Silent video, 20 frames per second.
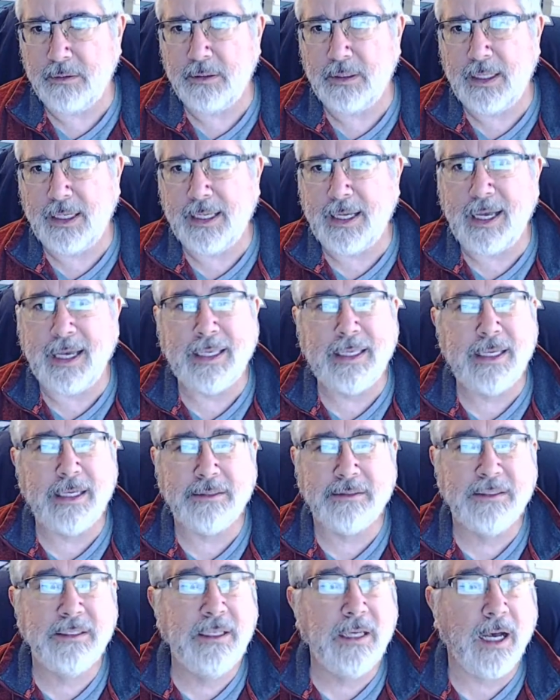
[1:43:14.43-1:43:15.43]
I
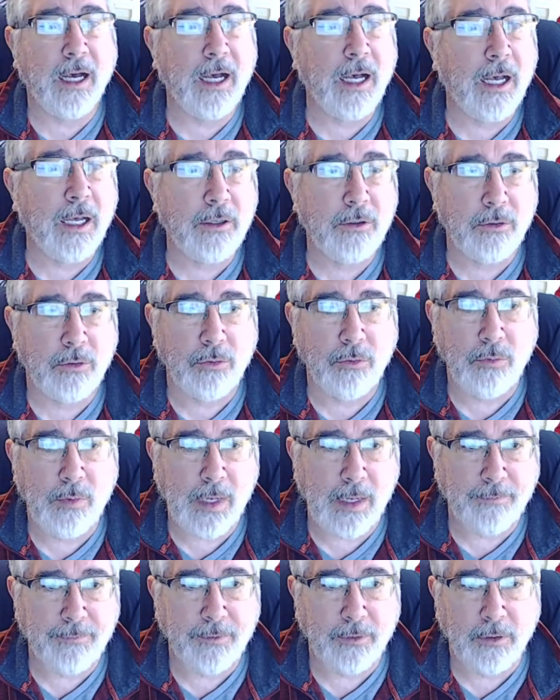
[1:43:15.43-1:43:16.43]
guess God or
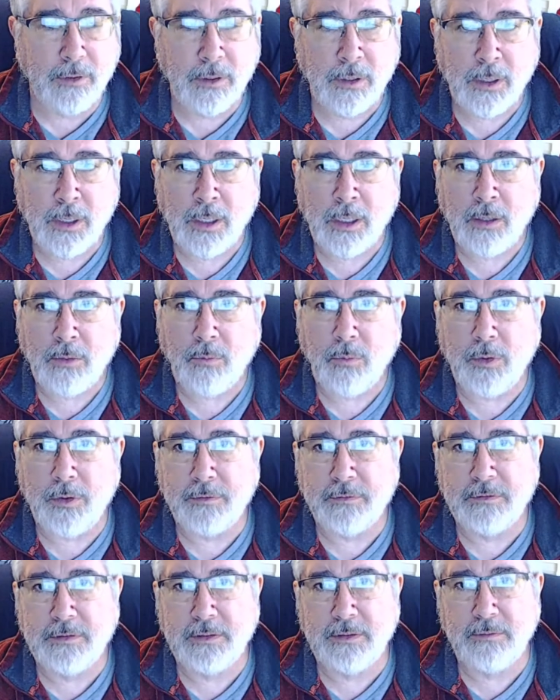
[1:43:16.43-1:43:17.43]
whoever
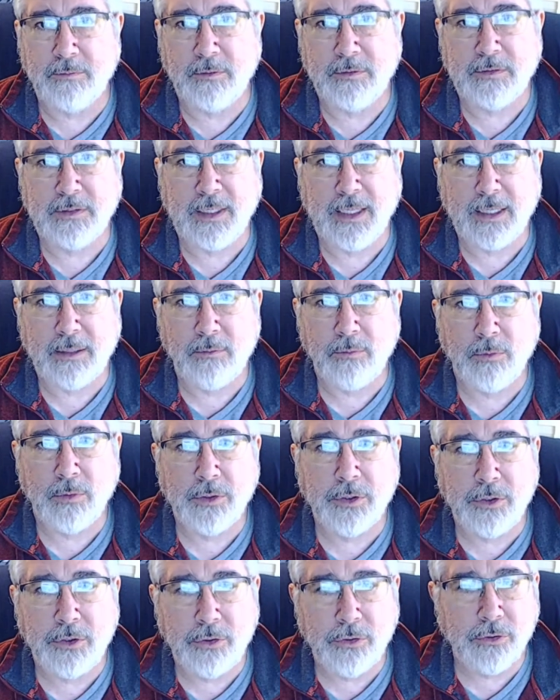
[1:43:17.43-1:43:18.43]
was like,
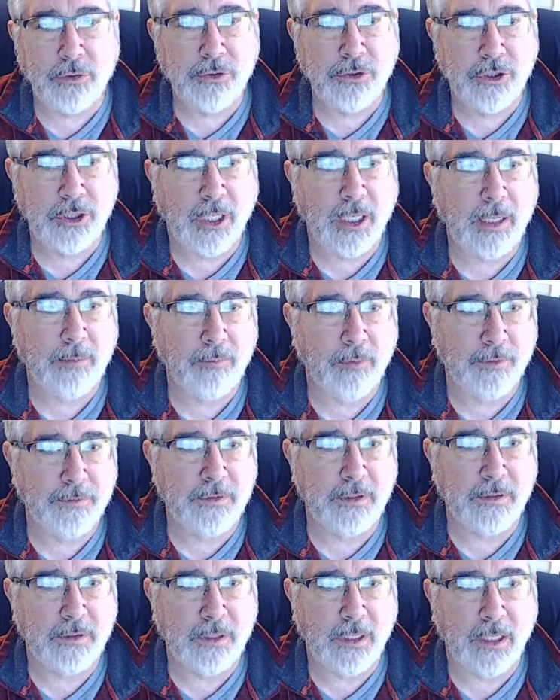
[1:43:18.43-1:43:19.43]
well, your job
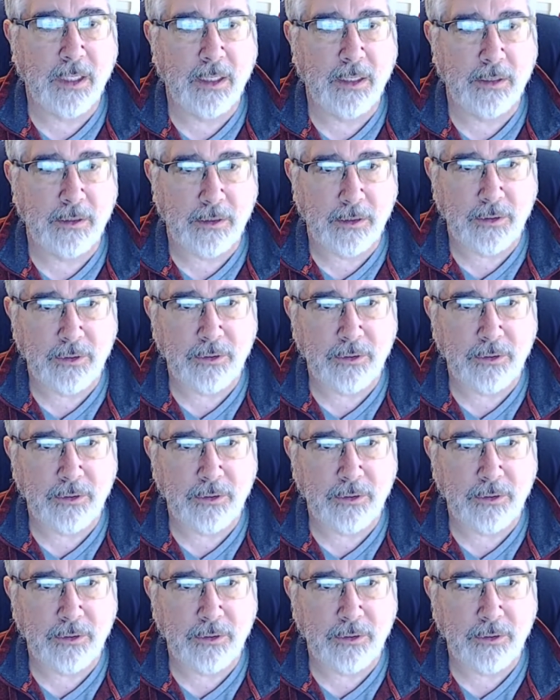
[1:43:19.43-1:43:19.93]
wasn't done.